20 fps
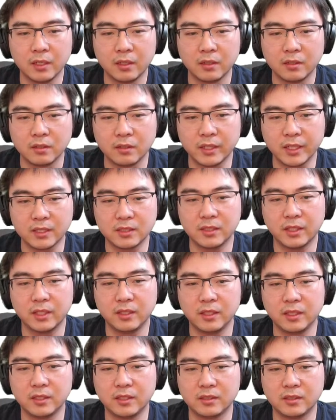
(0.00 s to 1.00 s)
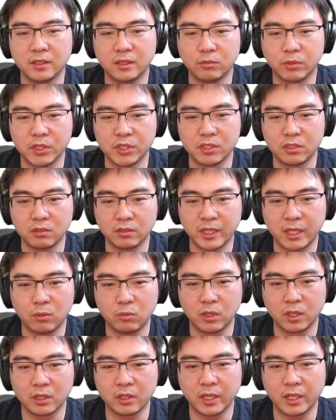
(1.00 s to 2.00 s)
The next thing is the regional
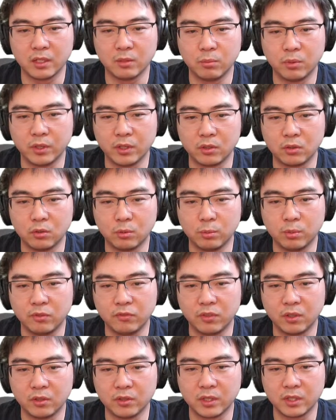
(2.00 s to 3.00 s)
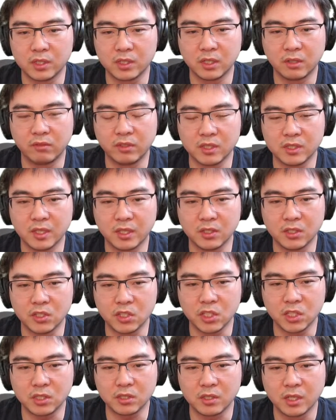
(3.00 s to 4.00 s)
network endpoint group for the serverless
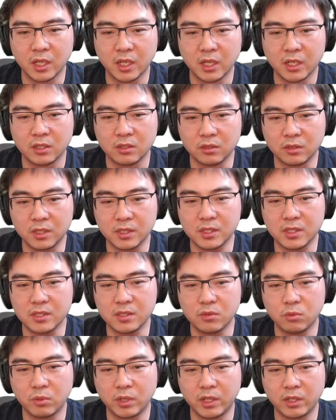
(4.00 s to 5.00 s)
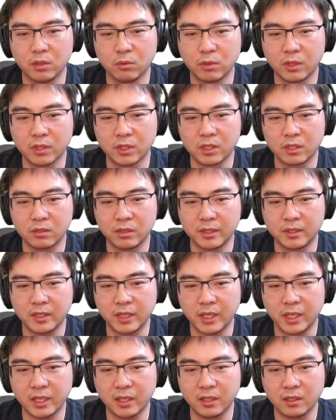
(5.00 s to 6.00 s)
NEGs. So this is where you want to create
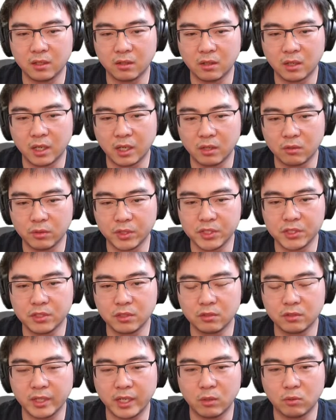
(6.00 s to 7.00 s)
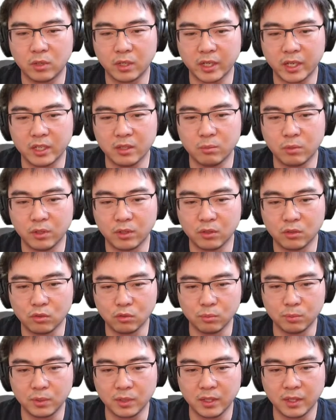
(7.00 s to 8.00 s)
a regional network endpoint
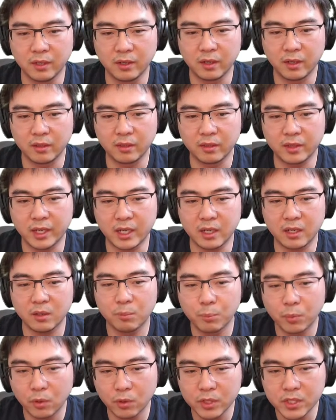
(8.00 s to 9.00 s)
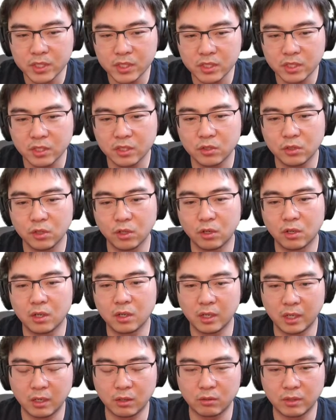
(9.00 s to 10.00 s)
group, and that points to your
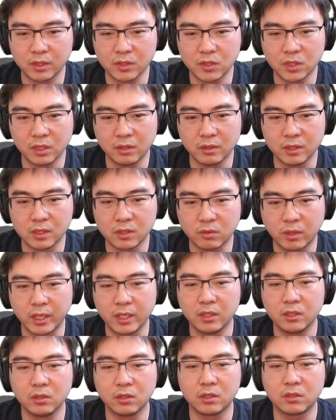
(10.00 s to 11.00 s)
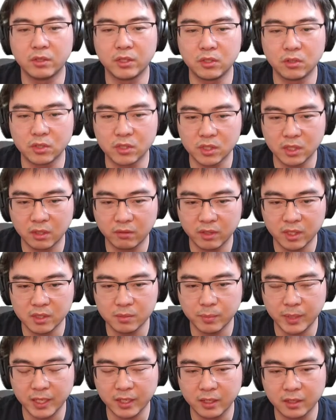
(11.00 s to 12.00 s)
Cloud Run service, right? You create your
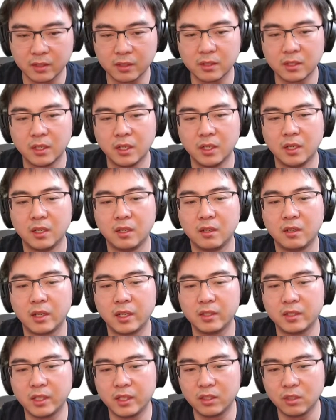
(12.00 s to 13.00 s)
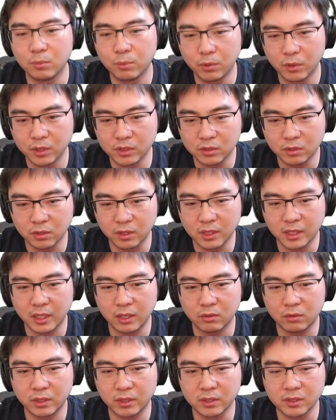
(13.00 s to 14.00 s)
serverless backend, and then you point to the
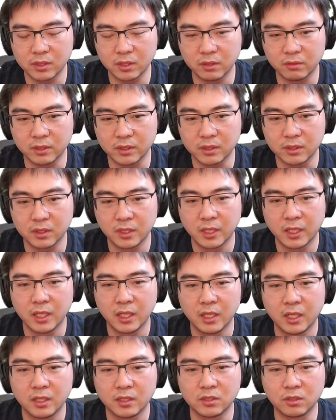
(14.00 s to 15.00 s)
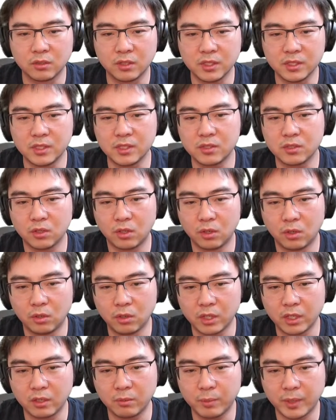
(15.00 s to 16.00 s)
Cloud Run service. So this is
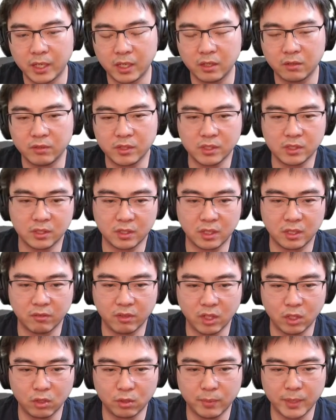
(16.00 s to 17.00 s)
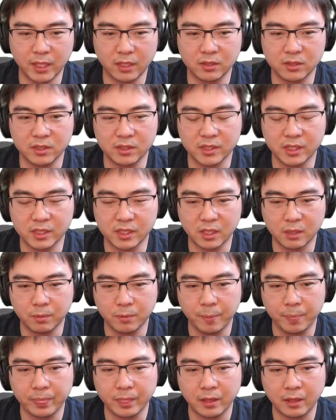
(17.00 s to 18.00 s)
all kind of part of this kind of a load balancer
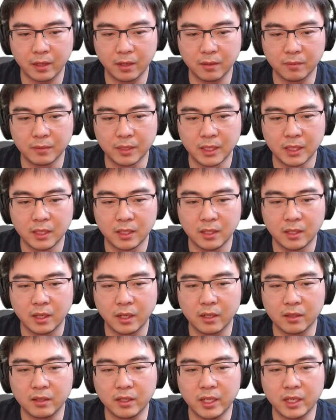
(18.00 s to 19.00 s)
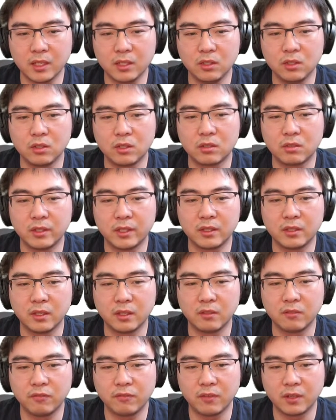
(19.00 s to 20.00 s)
setup. And then you create
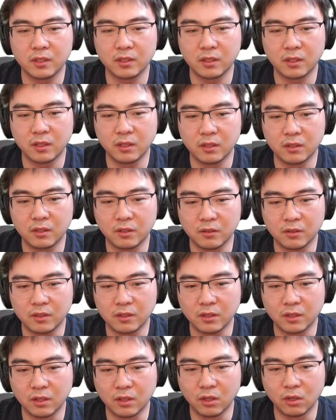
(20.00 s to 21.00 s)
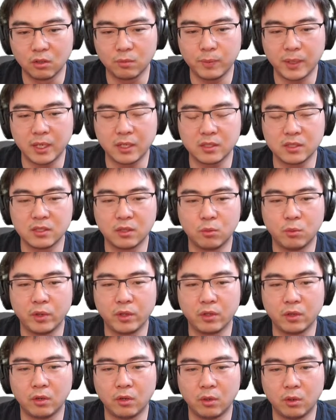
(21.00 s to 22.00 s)
the load balancer
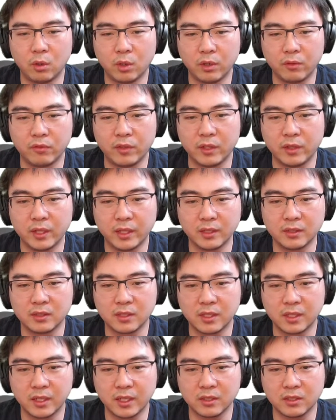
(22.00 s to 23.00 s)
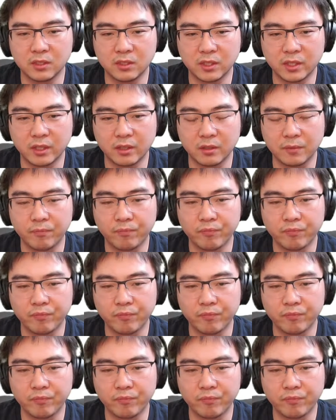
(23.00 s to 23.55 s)
with all of the things connected together.